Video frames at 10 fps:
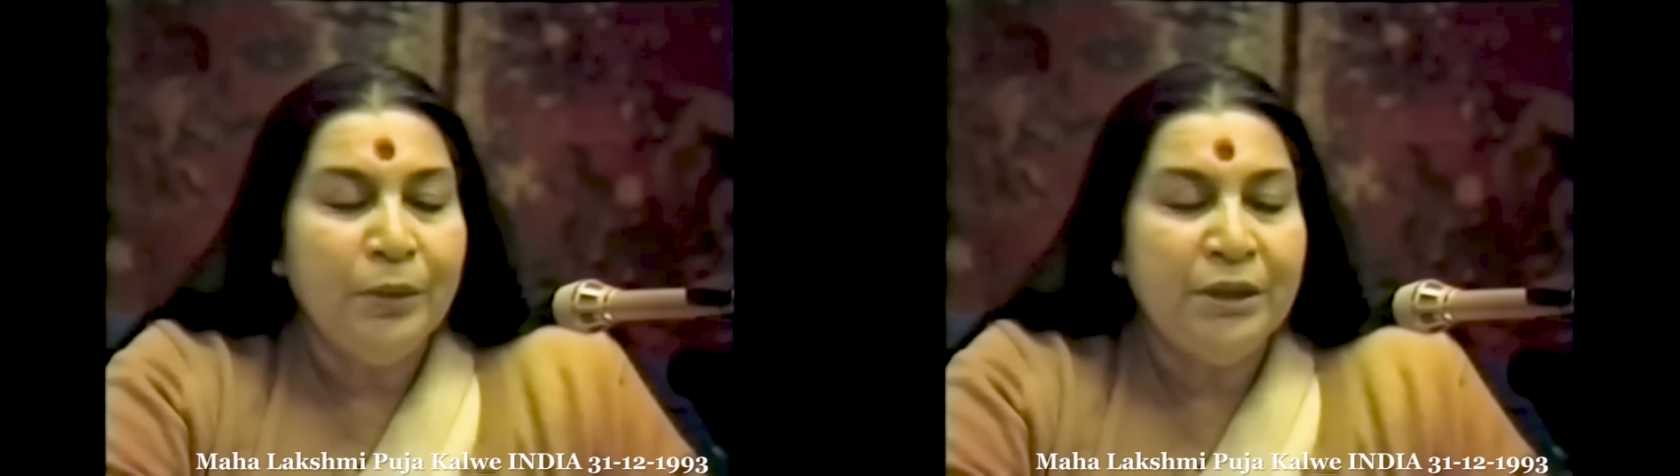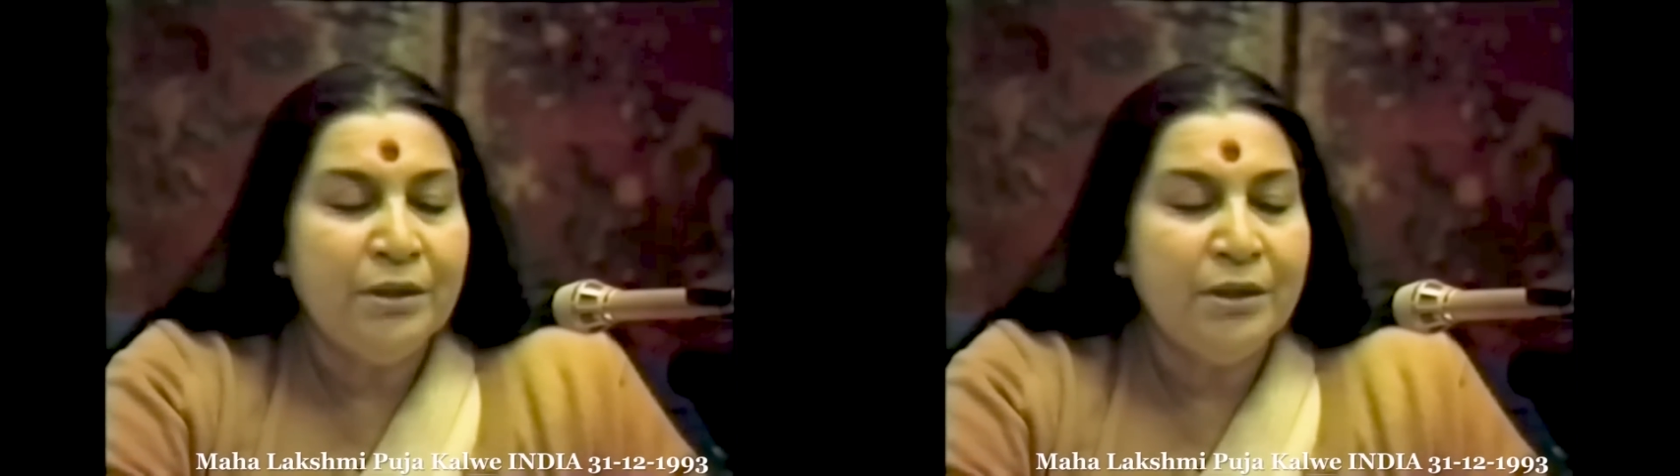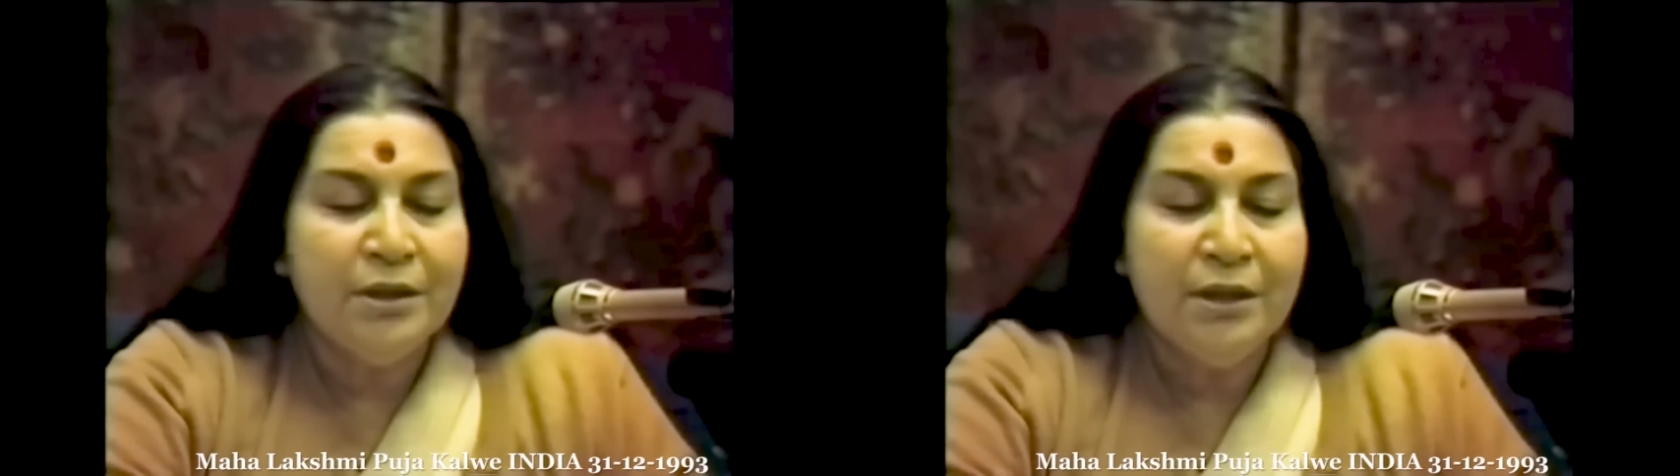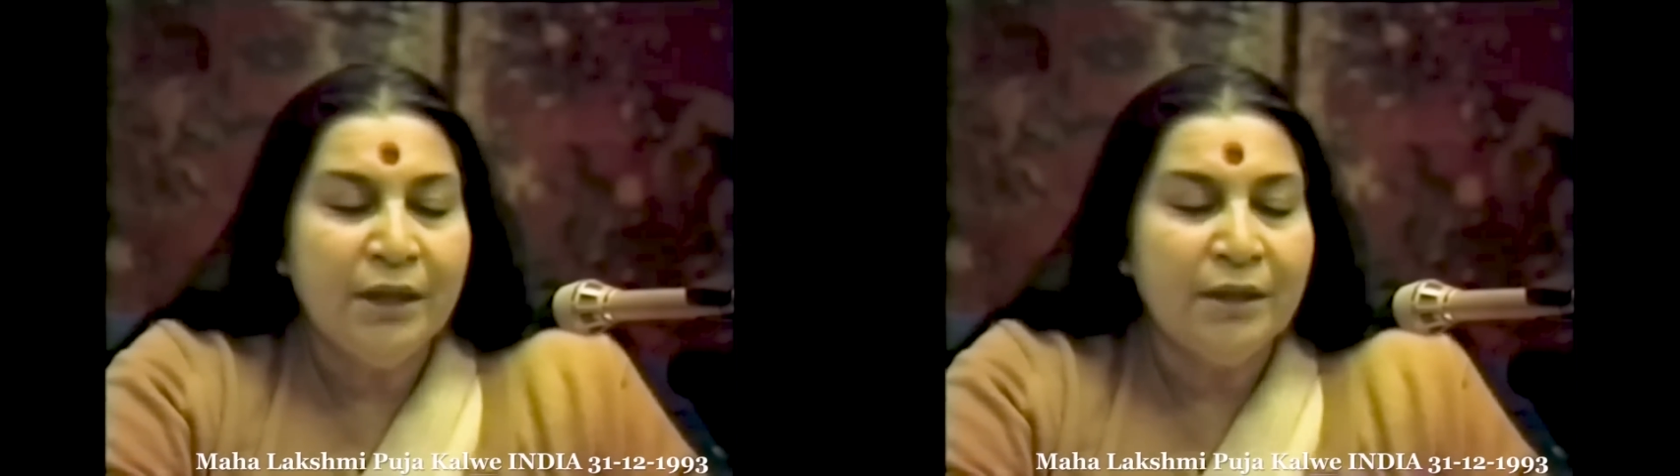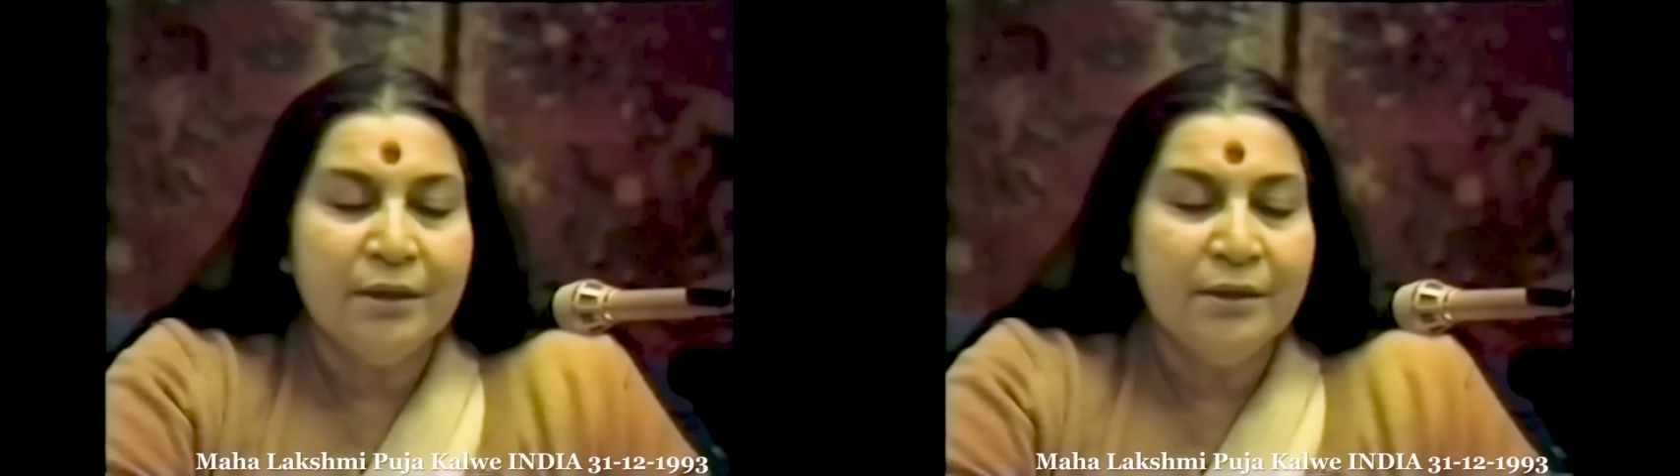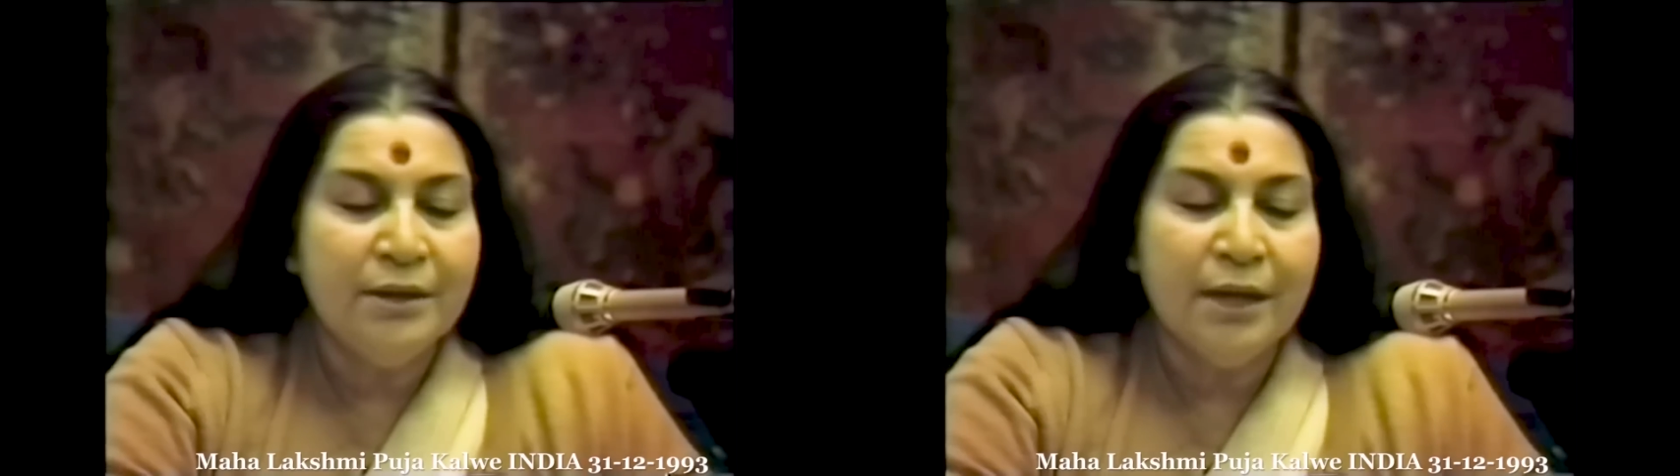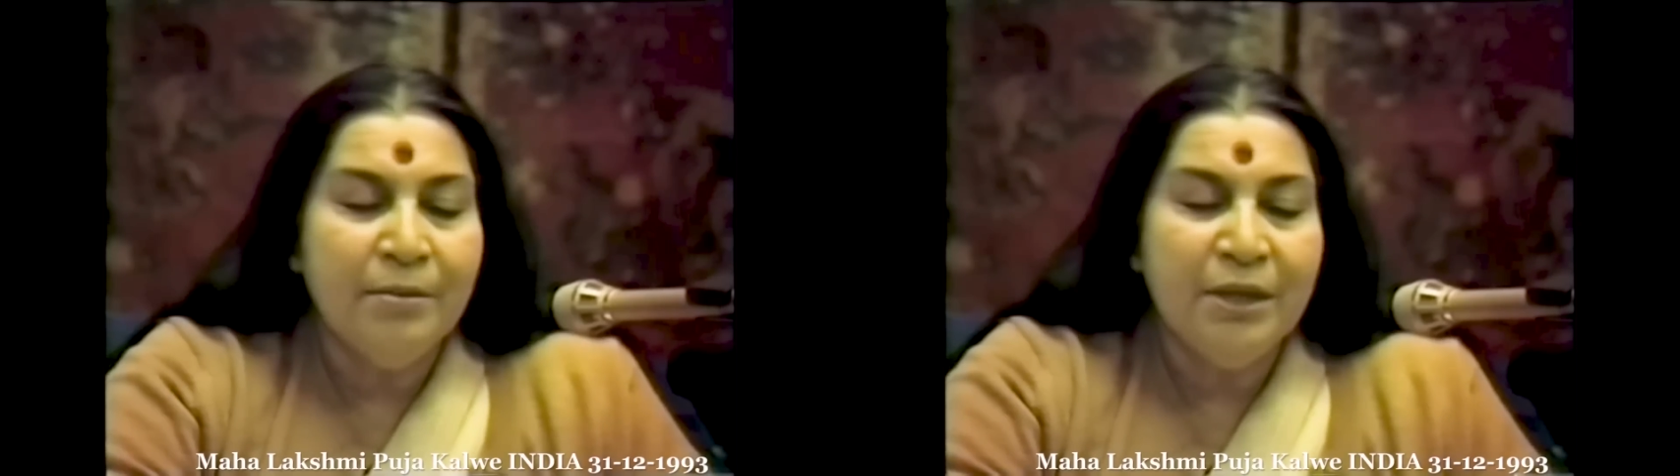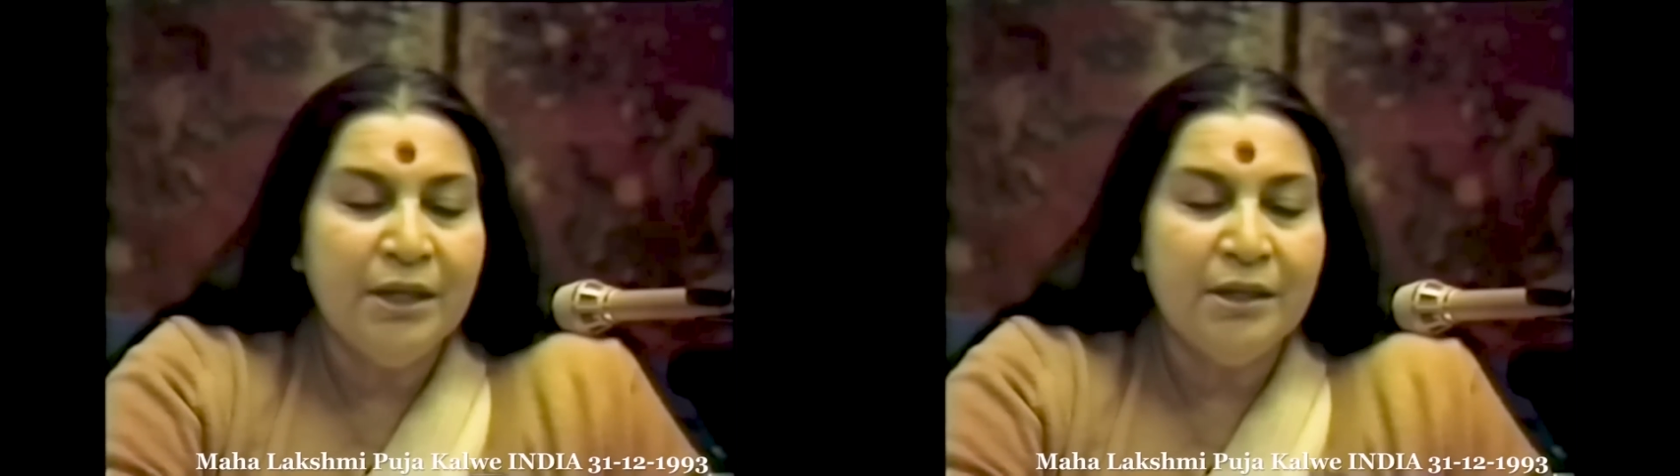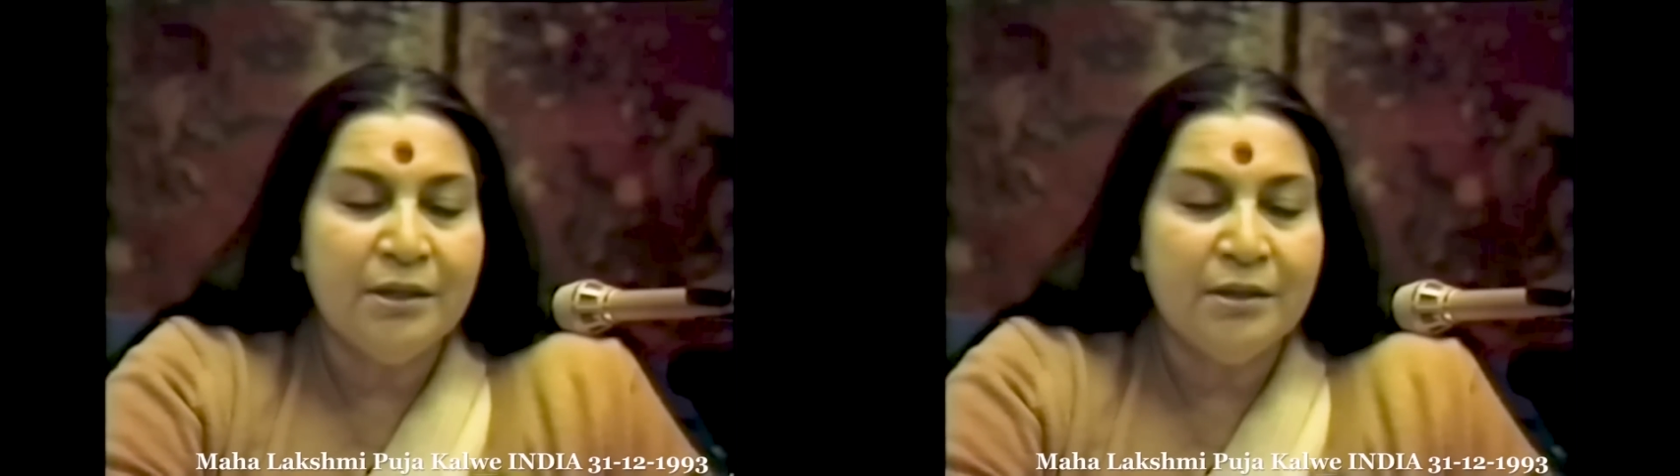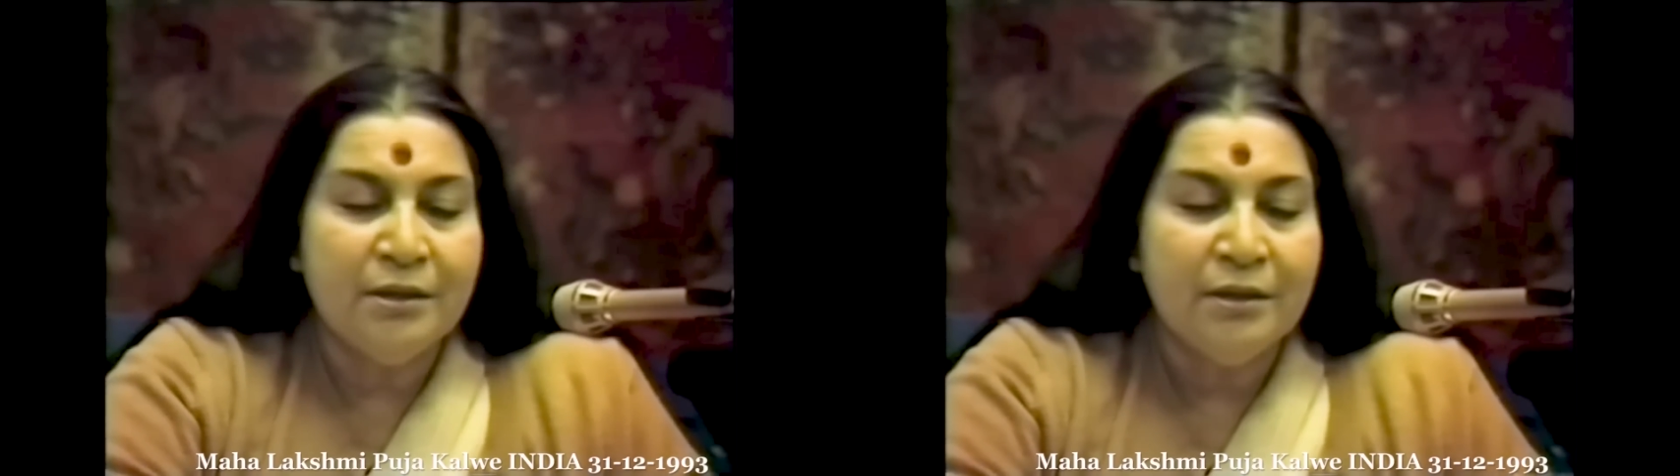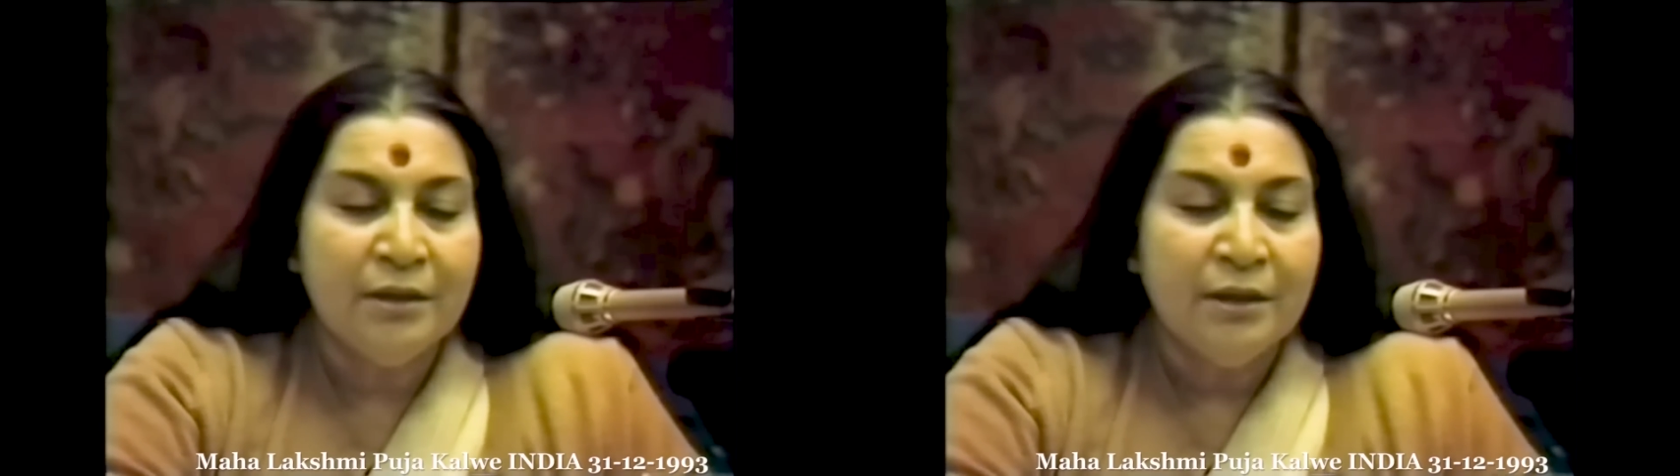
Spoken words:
which doesn't get contaminated,